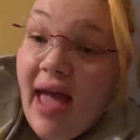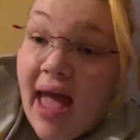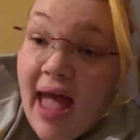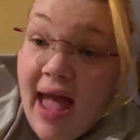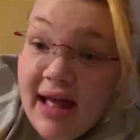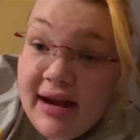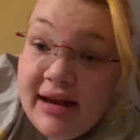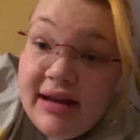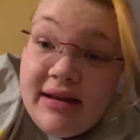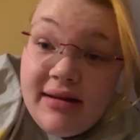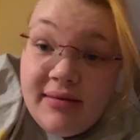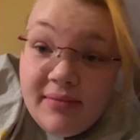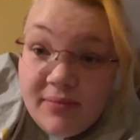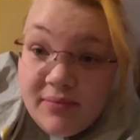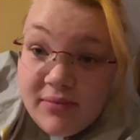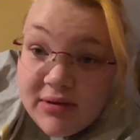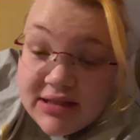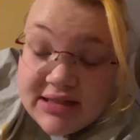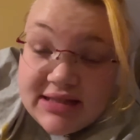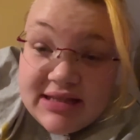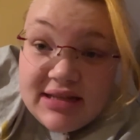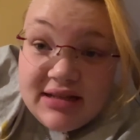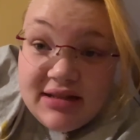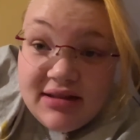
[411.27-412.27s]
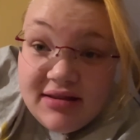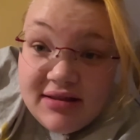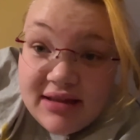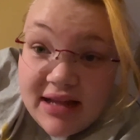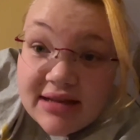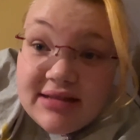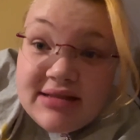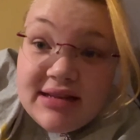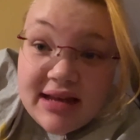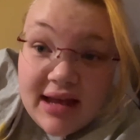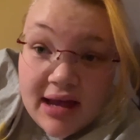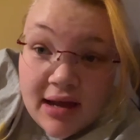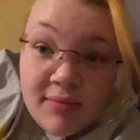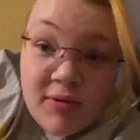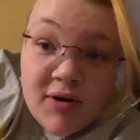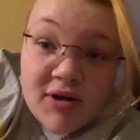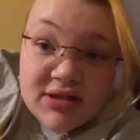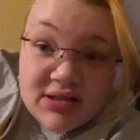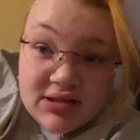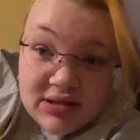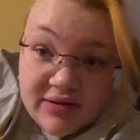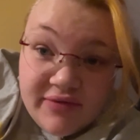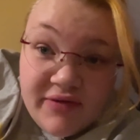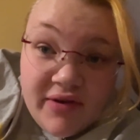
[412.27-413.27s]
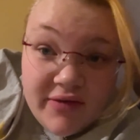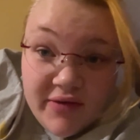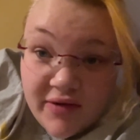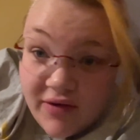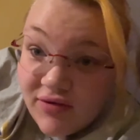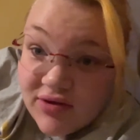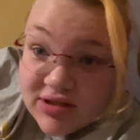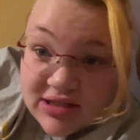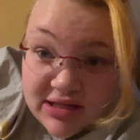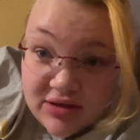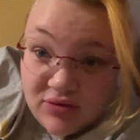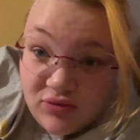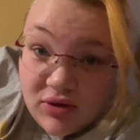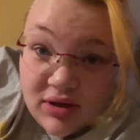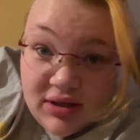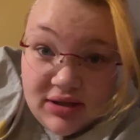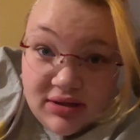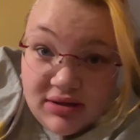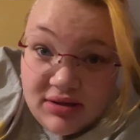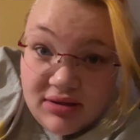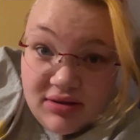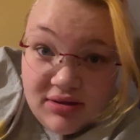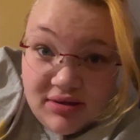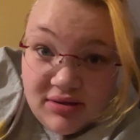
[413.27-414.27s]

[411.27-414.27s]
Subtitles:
Eddie Munson, that's a gay person if I've ever seen one.